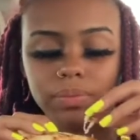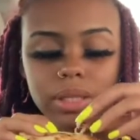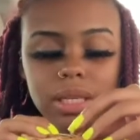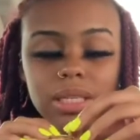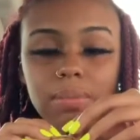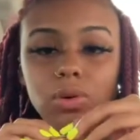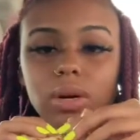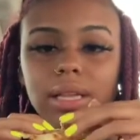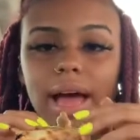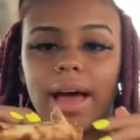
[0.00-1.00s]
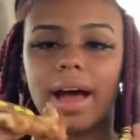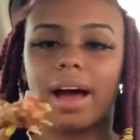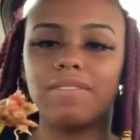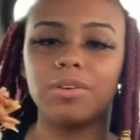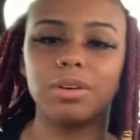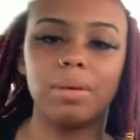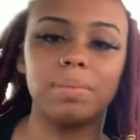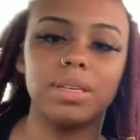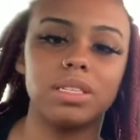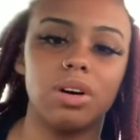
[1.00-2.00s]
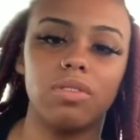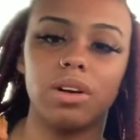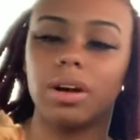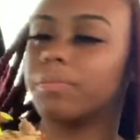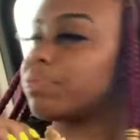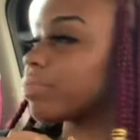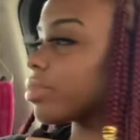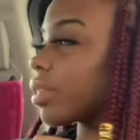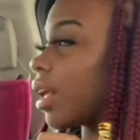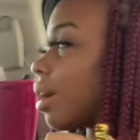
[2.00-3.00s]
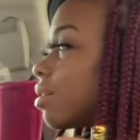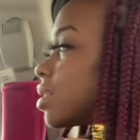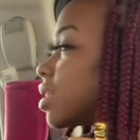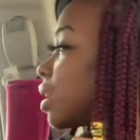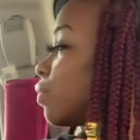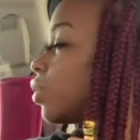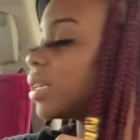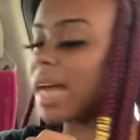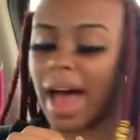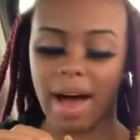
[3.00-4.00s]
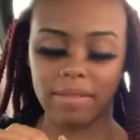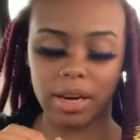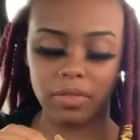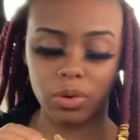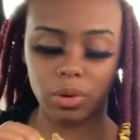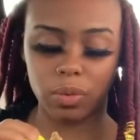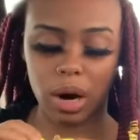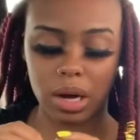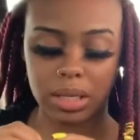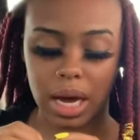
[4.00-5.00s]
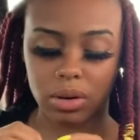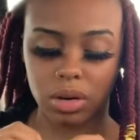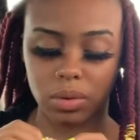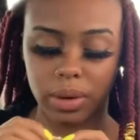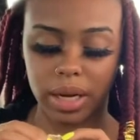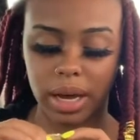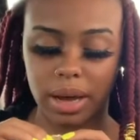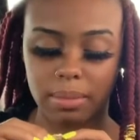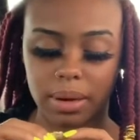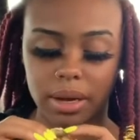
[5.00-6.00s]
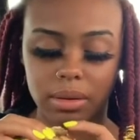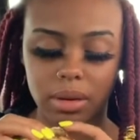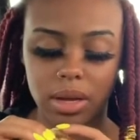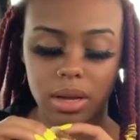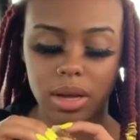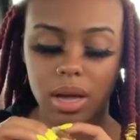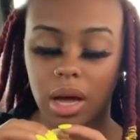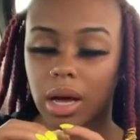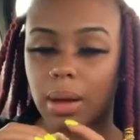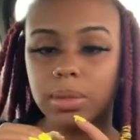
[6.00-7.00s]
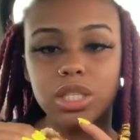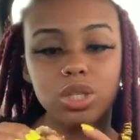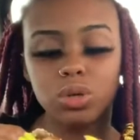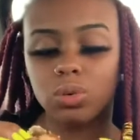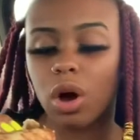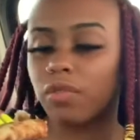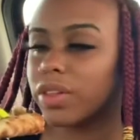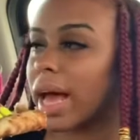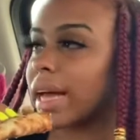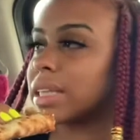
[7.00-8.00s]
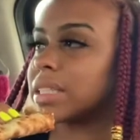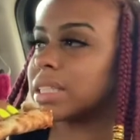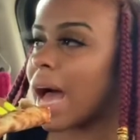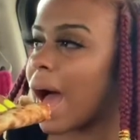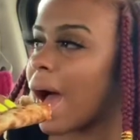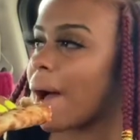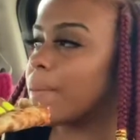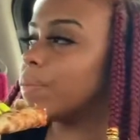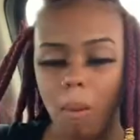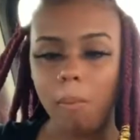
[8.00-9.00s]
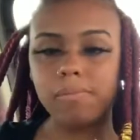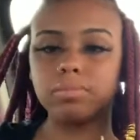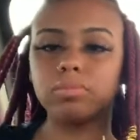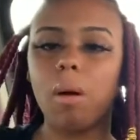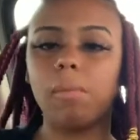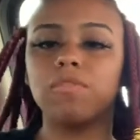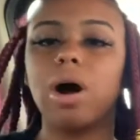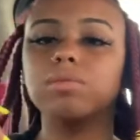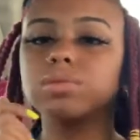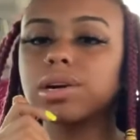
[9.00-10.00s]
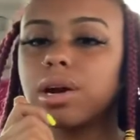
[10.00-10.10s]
since I'm doing that, I folded my pizza over. Since I'm doing that, I have an interview with Ross. I don't know when yet, but coming soon. Hopefully I get the job. Before I was working